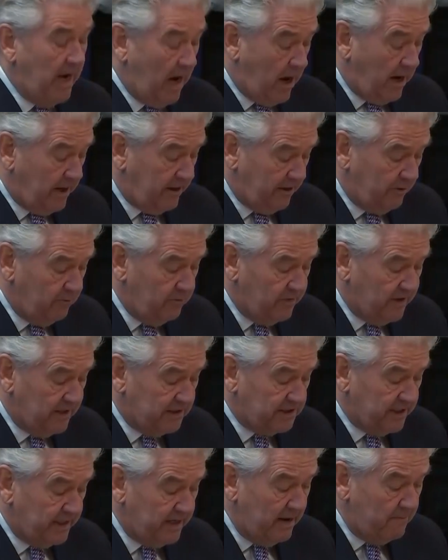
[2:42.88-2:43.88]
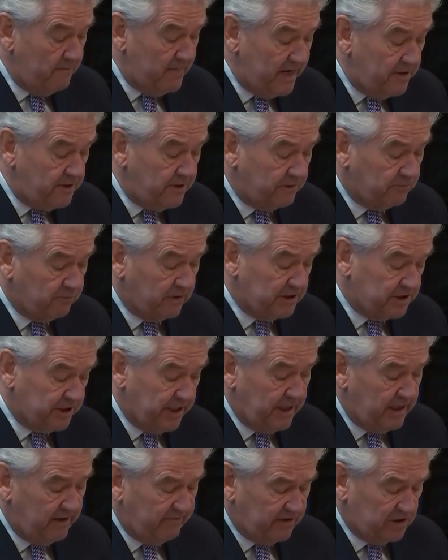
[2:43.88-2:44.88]
argued that an immediate
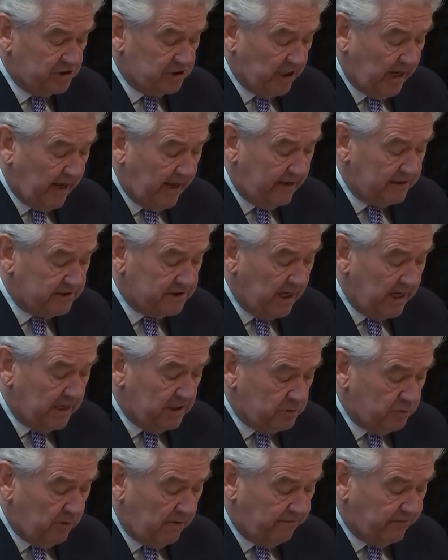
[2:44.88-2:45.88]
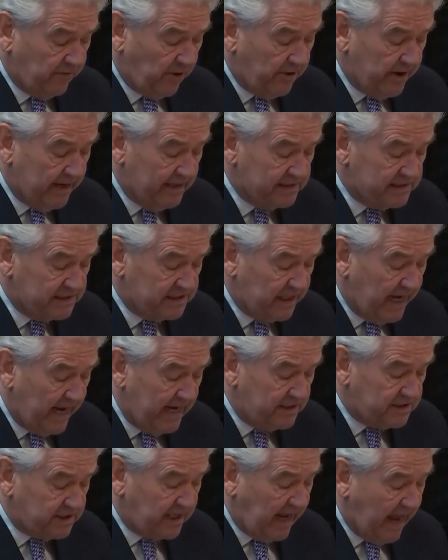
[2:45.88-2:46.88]
return of a child to a foreign
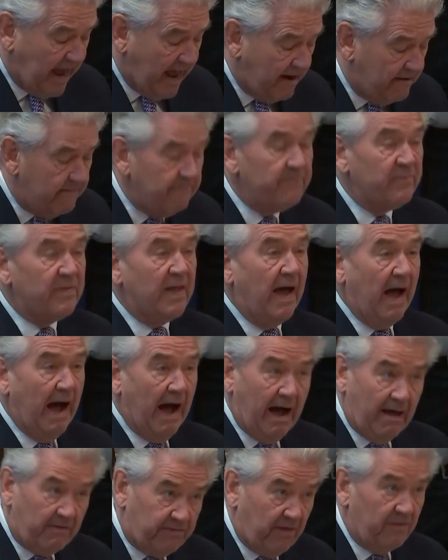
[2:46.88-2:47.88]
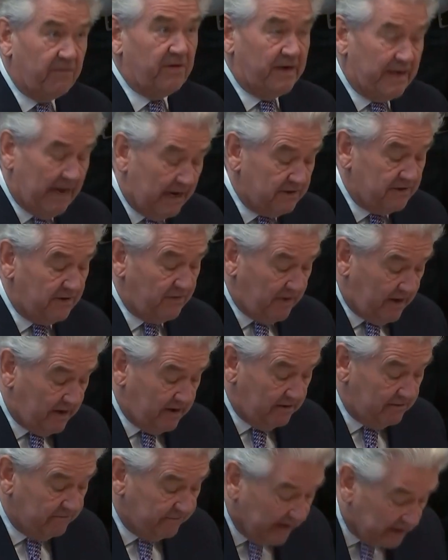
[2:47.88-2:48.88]
state can, other than under the
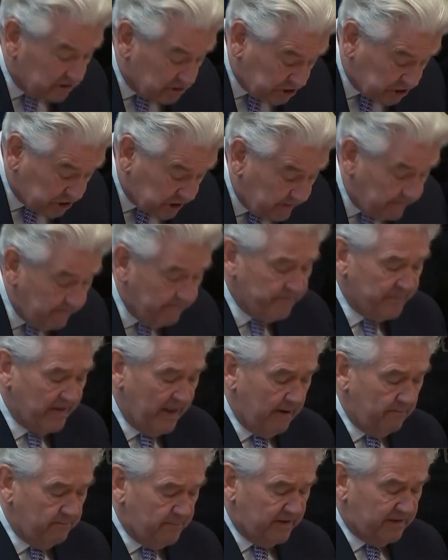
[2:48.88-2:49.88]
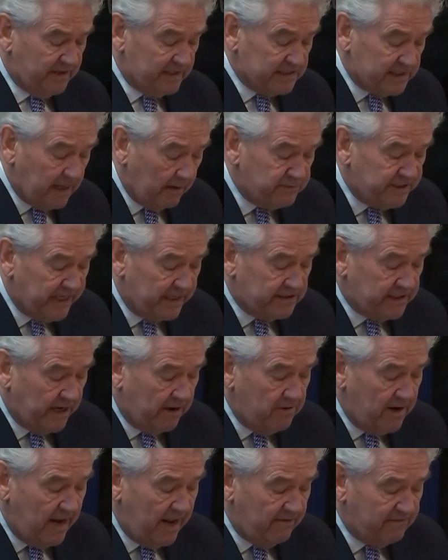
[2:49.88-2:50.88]
convention, be the subject
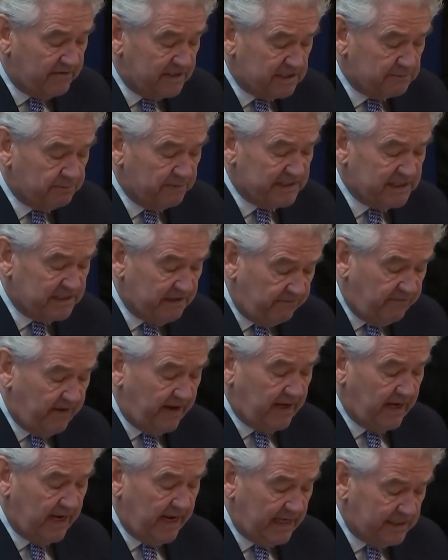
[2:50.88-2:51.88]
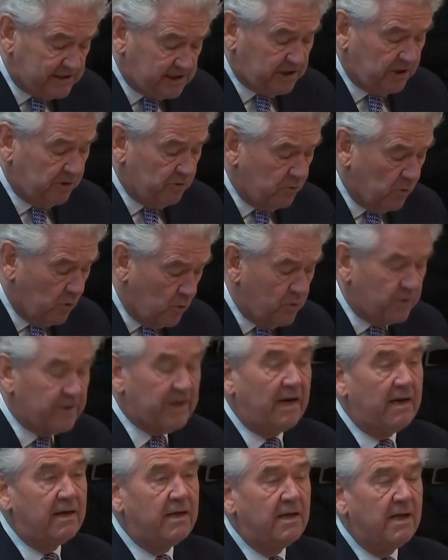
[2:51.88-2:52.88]
only of a specific issue
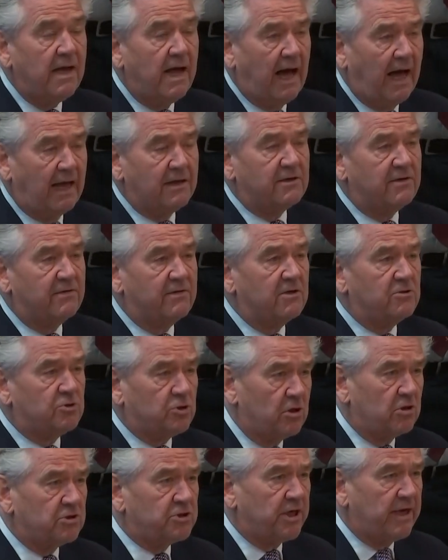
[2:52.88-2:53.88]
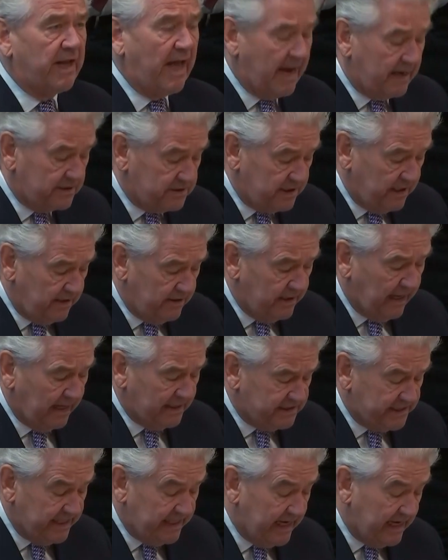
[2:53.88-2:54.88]
order under the Children Act
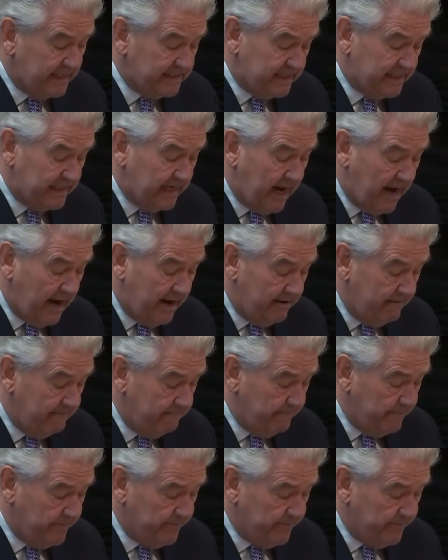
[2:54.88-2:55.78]
1989.